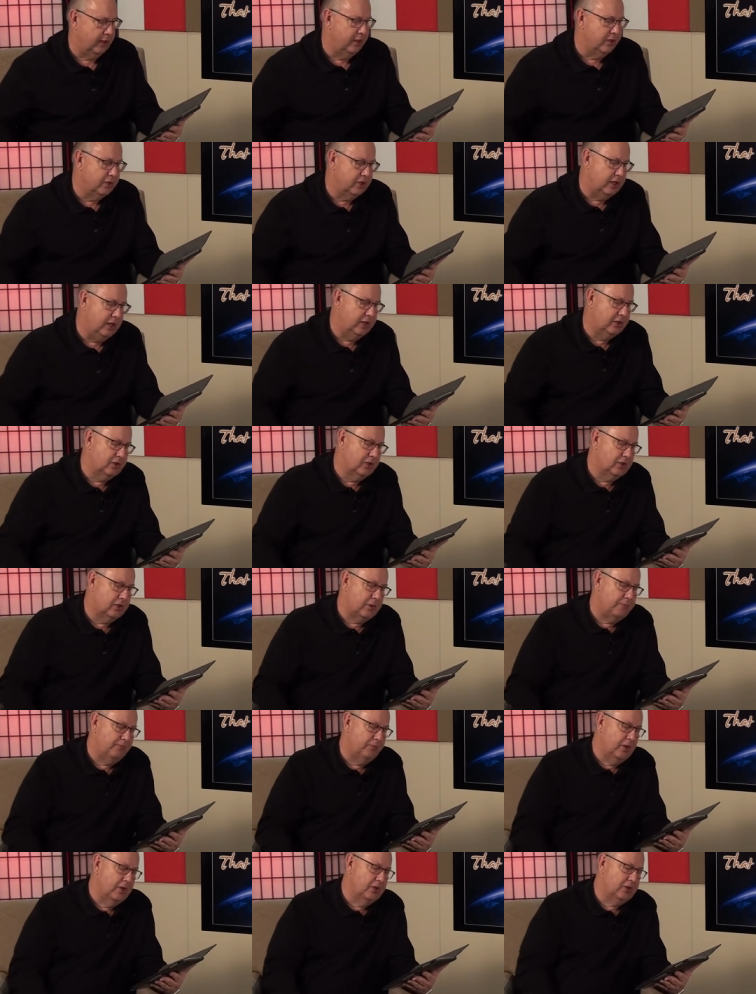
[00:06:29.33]
And Jesus
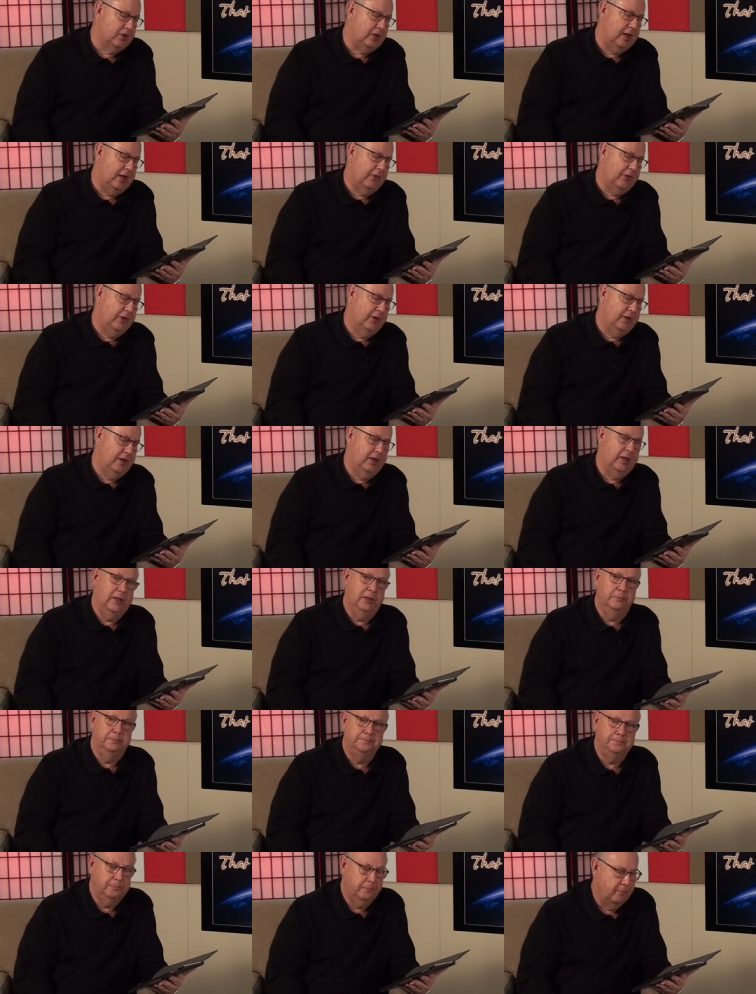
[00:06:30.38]
saith unto
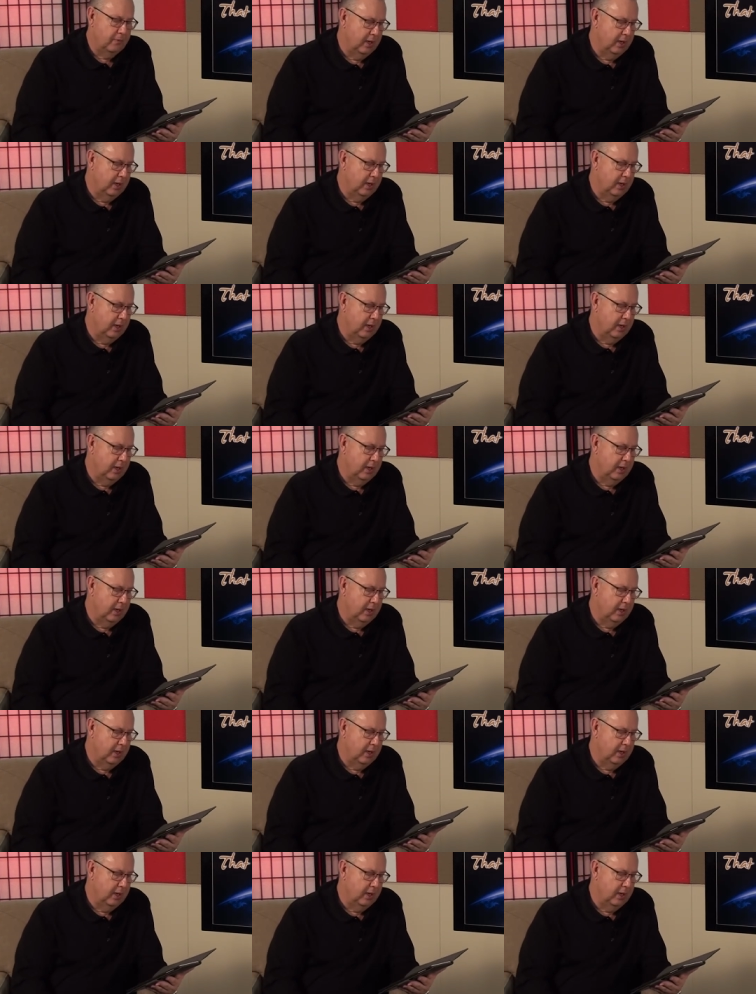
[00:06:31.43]
him,